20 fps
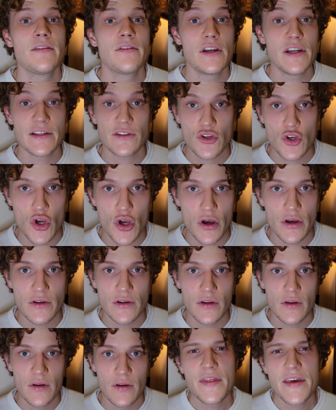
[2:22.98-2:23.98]
that it's
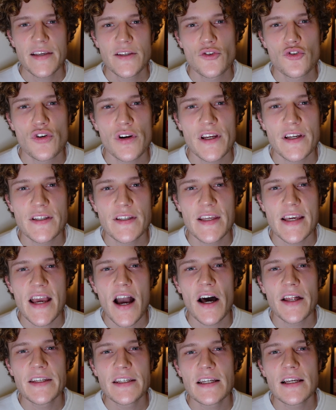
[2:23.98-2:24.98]
good. This triggers the
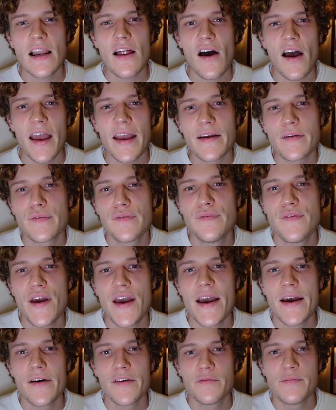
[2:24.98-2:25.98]
underlying
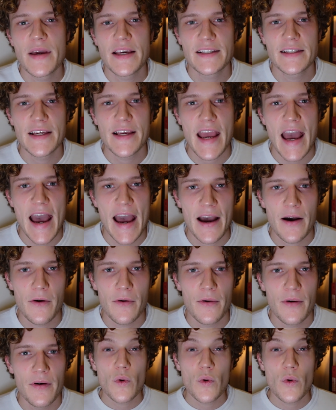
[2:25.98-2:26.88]
fear of missing out.